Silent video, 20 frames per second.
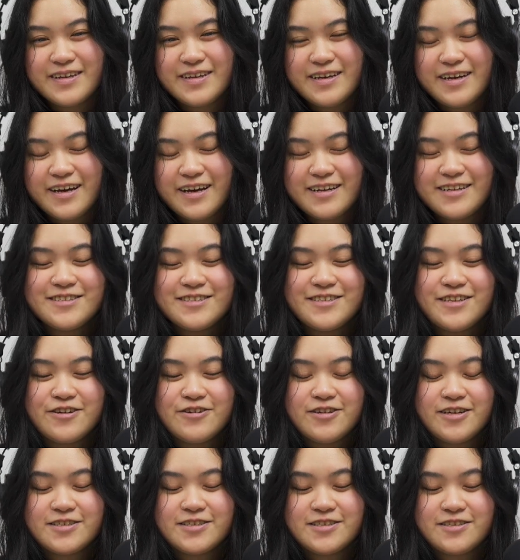And is there
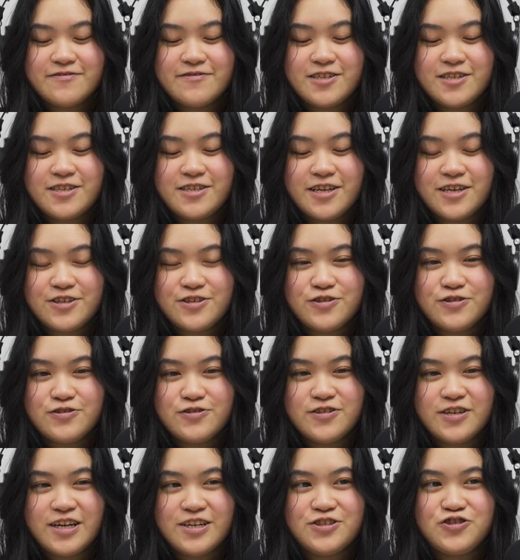an activity that you
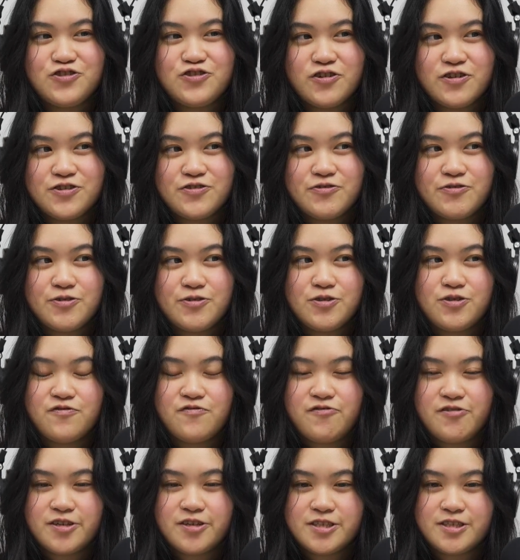enjoy doing with your
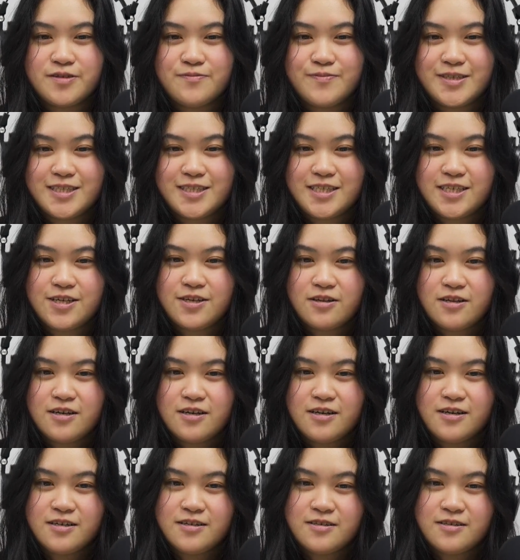friends in particular?